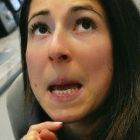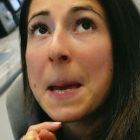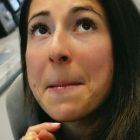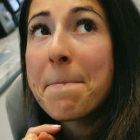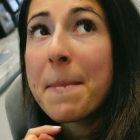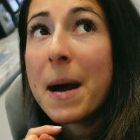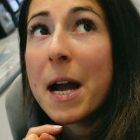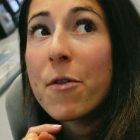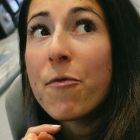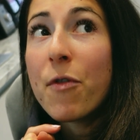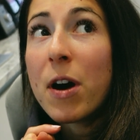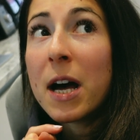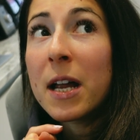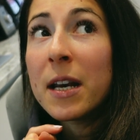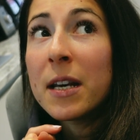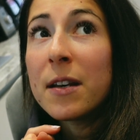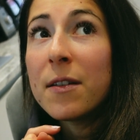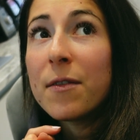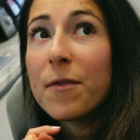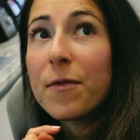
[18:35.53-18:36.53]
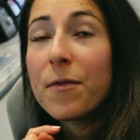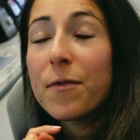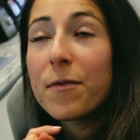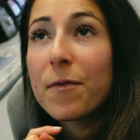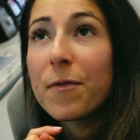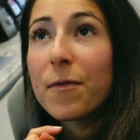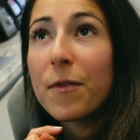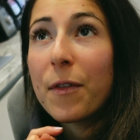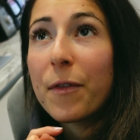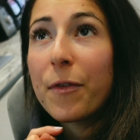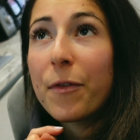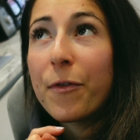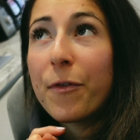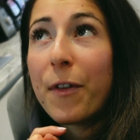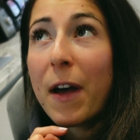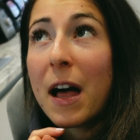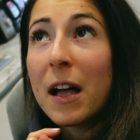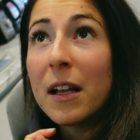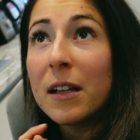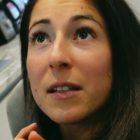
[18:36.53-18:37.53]
My run
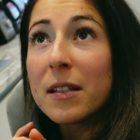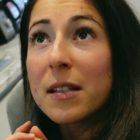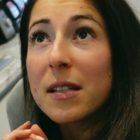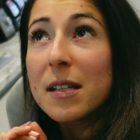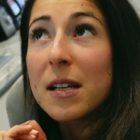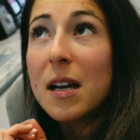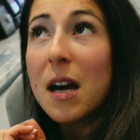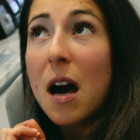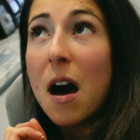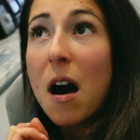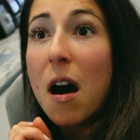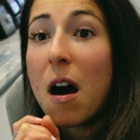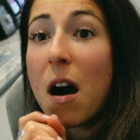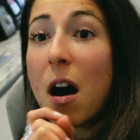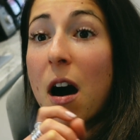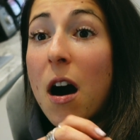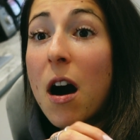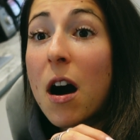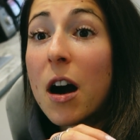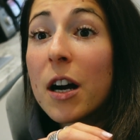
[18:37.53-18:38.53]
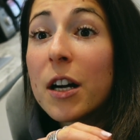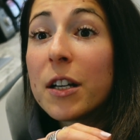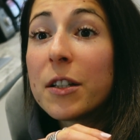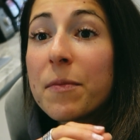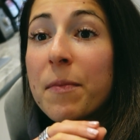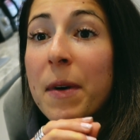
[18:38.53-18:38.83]
felt hard.